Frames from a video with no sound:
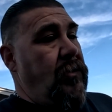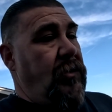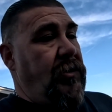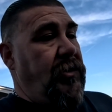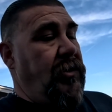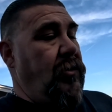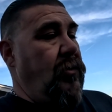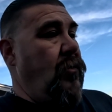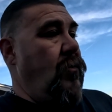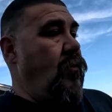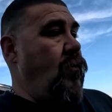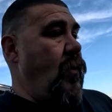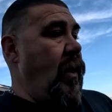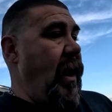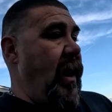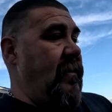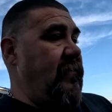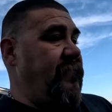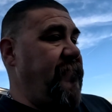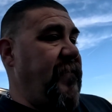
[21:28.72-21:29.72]
you know,
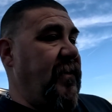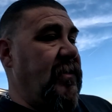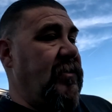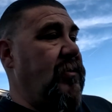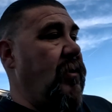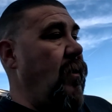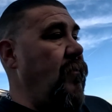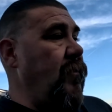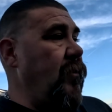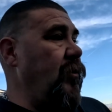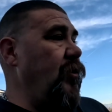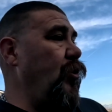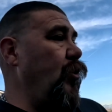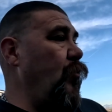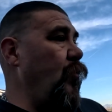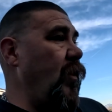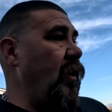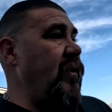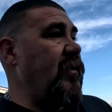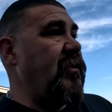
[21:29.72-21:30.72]
and fix all the
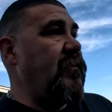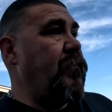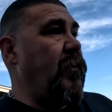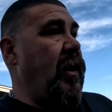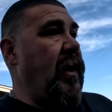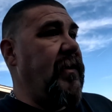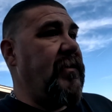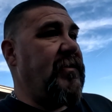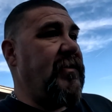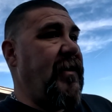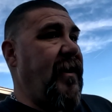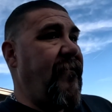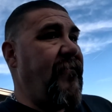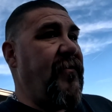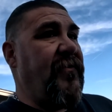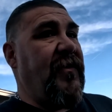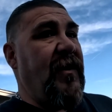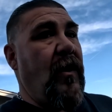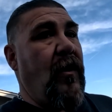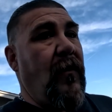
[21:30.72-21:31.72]
little rust spots and
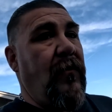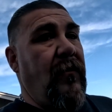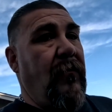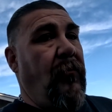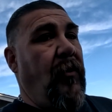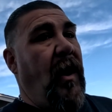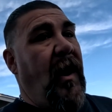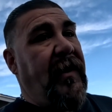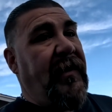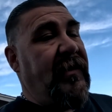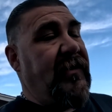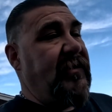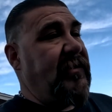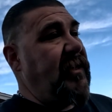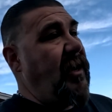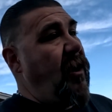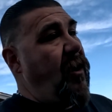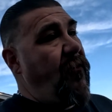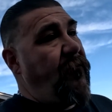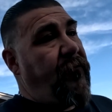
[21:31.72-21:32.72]
everything on the body
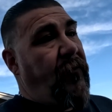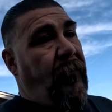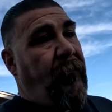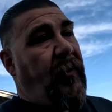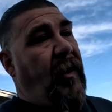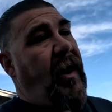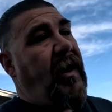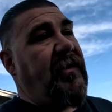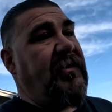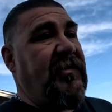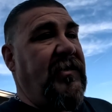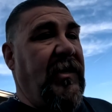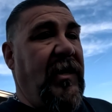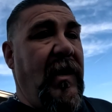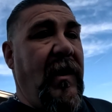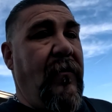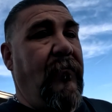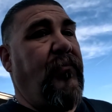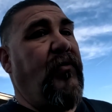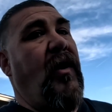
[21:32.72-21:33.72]
itself,
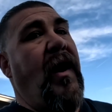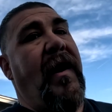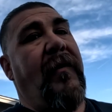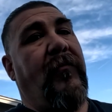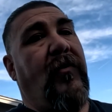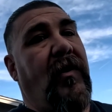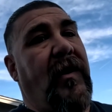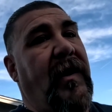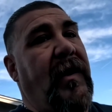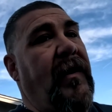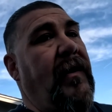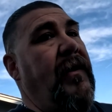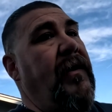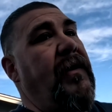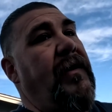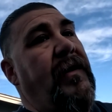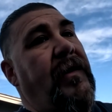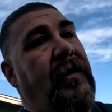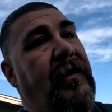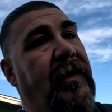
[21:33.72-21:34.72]
epoxy it, primer it,
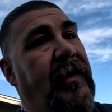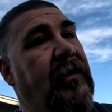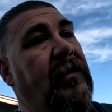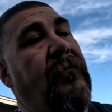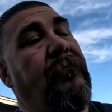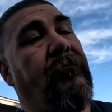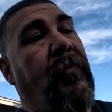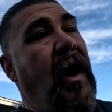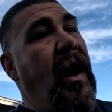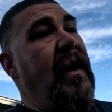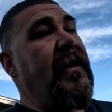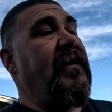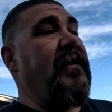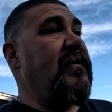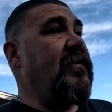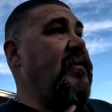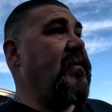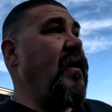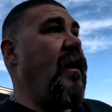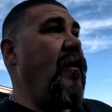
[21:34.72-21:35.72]
get the body
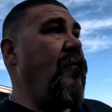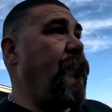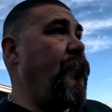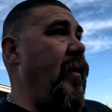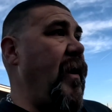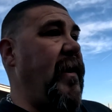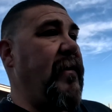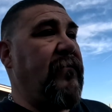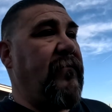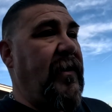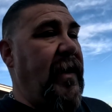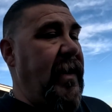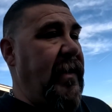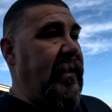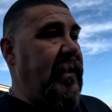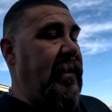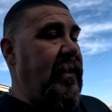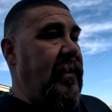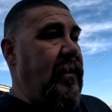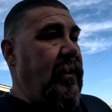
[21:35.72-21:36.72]
itself paint
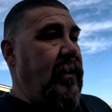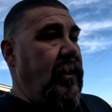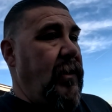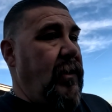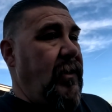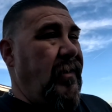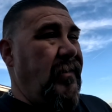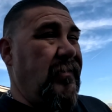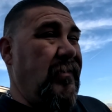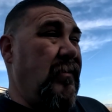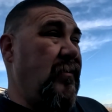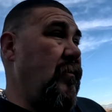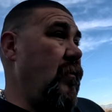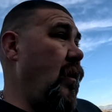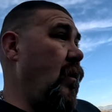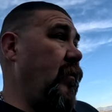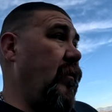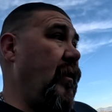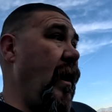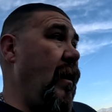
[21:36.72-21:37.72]
ready, because it's
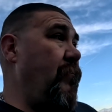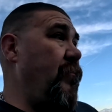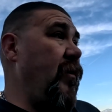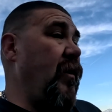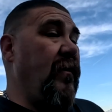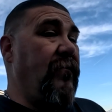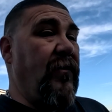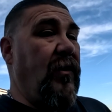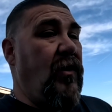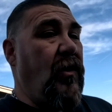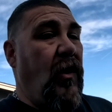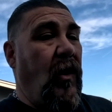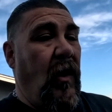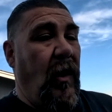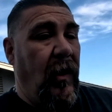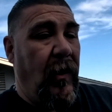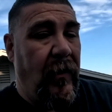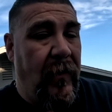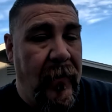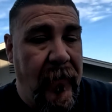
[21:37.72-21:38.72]
not that big of a
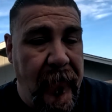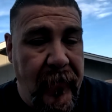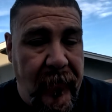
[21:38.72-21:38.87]
car.